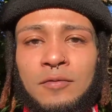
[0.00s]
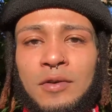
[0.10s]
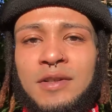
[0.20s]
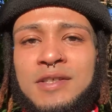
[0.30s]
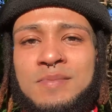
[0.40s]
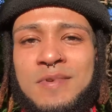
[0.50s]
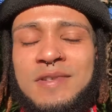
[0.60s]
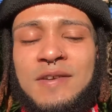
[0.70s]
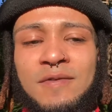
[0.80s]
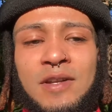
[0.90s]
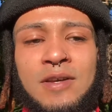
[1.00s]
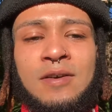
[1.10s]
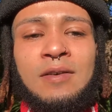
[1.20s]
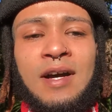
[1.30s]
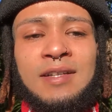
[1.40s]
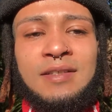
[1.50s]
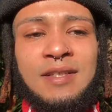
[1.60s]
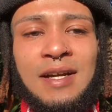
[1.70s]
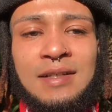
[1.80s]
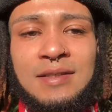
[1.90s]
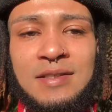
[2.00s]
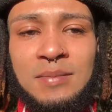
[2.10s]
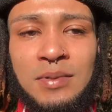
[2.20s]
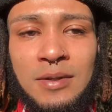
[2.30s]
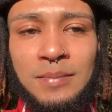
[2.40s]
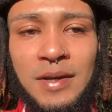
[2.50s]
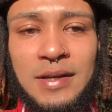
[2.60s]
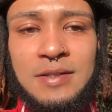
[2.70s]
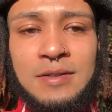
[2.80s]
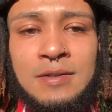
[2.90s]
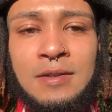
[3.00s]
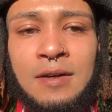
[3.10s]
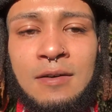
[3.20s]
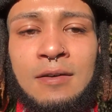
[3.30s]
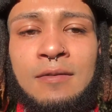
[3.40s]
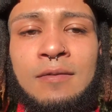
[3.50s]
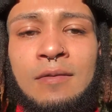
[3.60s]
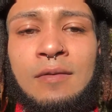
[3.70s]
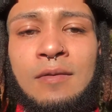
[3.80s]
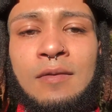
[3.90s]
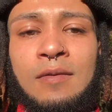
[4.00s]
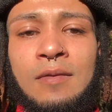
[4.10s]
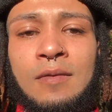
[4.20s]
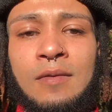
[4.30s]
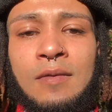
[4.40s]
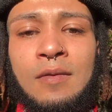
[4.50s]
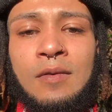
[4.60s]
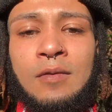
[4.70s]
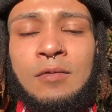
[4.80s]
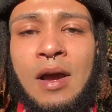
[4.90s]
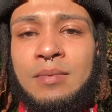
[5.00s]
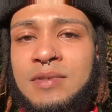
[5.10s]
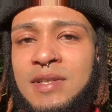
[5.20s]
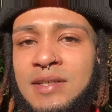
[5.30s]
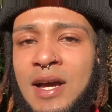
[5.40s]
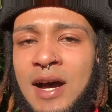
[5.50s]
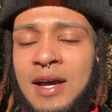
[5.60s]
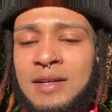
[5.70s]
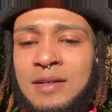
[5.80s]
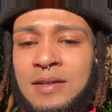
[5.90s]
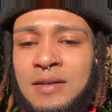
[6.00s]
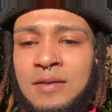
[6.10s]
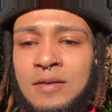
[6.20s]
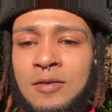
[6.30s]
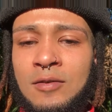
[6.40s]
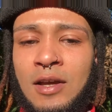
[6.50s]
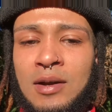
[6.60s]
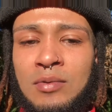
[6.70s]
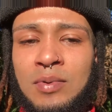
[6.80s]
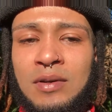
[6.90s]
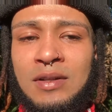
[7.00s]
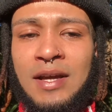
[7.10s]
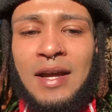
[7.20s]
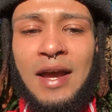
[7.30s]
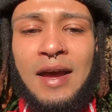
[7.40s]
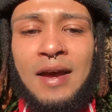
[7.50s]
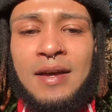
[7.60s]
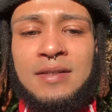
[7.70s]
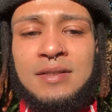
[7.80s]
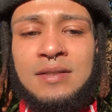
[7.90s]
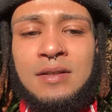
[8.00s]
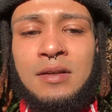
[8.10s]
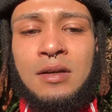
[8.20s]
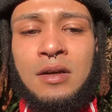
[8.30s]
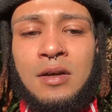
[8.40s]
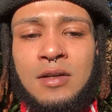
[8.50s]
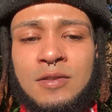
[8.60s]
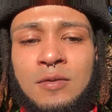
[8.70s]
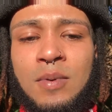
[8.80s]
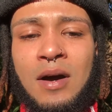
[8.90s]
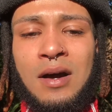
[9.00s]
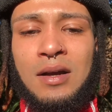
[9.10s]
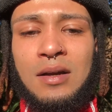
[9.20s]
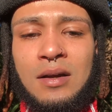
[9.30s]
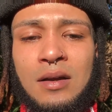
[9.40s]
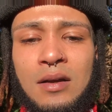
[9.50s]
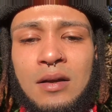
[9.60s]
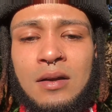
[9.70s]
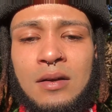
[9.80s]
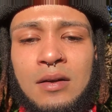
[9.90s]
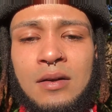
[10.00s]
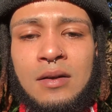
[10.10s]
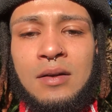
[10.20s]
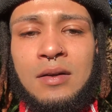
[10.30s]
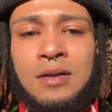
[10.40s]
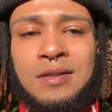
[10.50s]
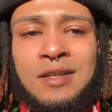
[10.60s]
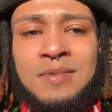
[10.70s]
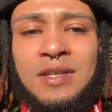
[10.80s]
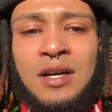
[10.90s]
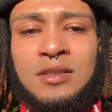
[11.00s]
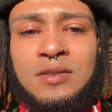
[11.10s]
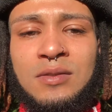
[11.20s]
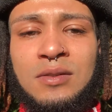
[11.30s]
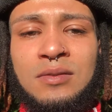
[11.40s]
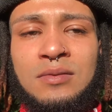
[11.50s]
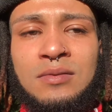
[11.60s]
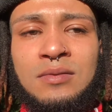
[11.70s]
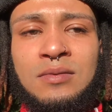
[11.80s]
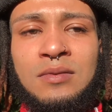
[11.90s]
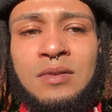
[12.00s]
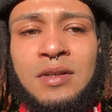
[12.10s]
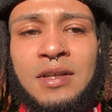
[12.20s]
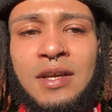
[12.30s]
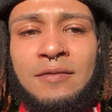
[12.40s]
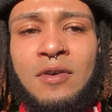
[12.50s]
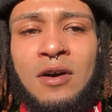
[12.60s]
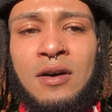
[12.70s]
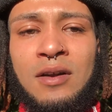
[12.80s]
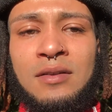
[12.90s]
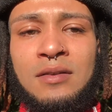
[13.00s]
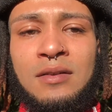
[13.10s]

For this music video, I decided to put pictures of rappers that died. Like, I'm gonna put like X, Tupac, Nipsey Hussle, King Von,